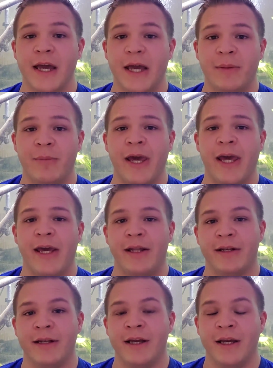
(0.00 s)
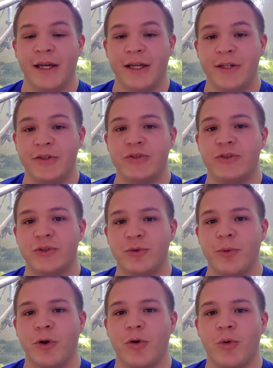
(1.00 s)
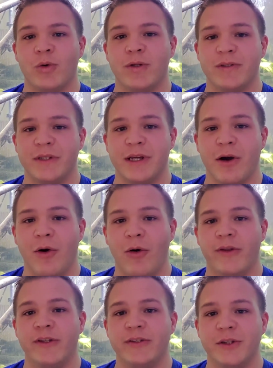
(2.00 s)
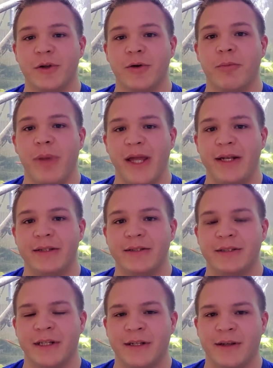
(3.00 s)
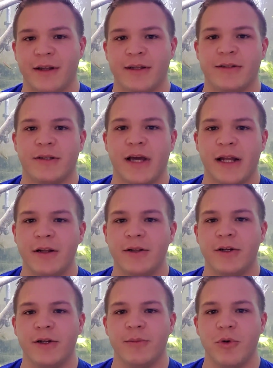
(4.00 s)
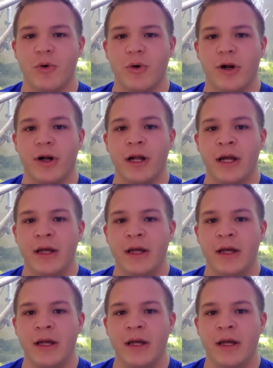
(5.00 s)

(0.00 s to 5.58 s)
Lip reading: And man, it is super cool to see all these little bettas and to kind of learn more,